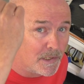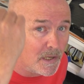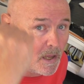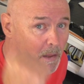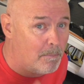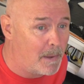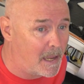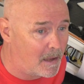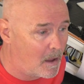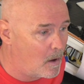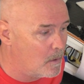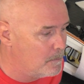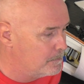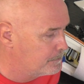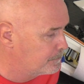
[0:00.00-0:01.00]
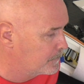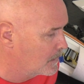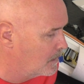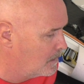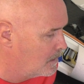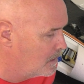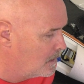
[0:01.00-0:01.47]
return back home.
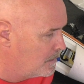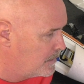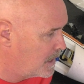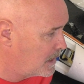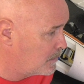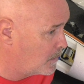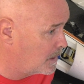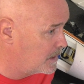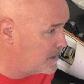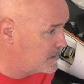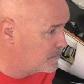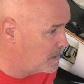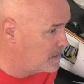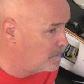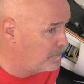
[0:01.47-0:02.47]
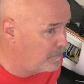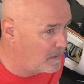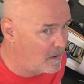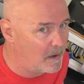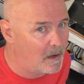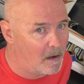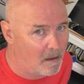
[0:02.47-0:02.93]
The other one is when you're
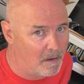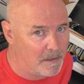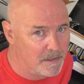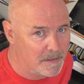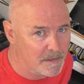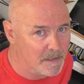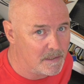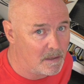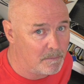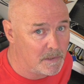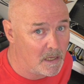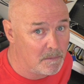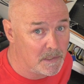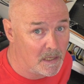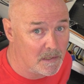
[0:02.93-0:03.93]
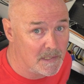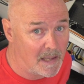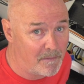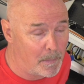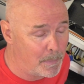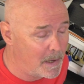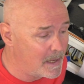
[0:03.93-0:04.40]
flying gliders, it's sometimes nice to
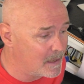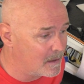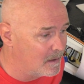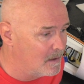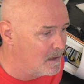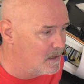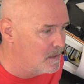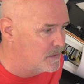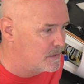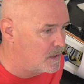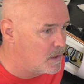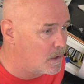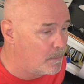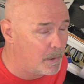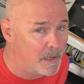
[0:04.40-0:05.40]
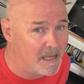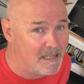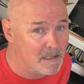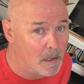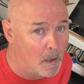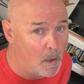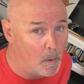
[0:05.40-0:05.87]
have a break. So you can put it
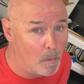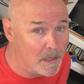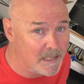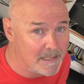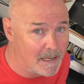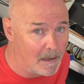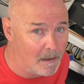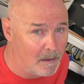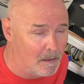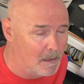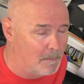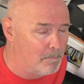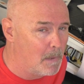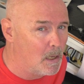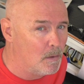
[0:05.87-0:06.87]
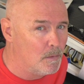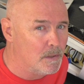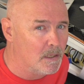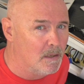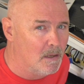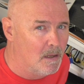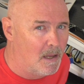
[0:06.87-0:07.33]
into loiter mode
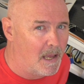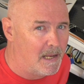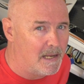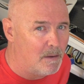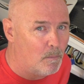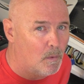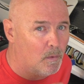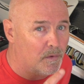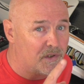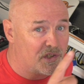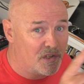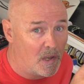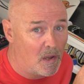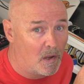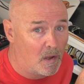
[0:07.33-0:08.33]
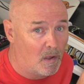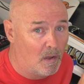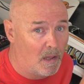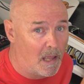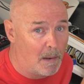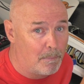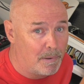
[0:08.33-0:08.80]
and it will
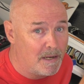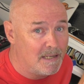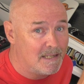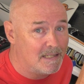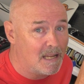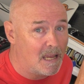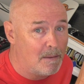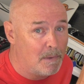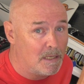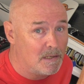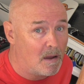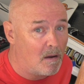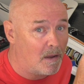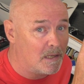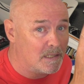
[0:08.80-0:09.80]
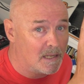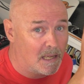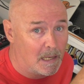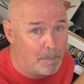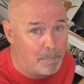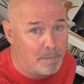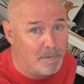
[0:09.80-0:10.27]
circle a predetermined height at
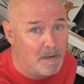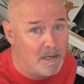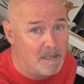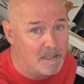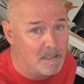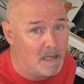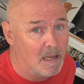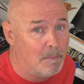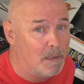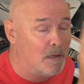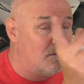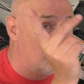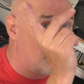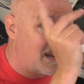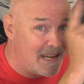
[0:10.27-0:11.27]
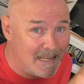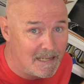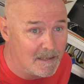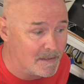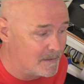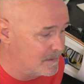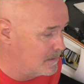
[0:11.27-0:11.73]
a predetermined
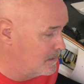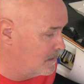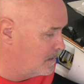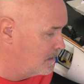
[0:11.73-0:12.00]
radius,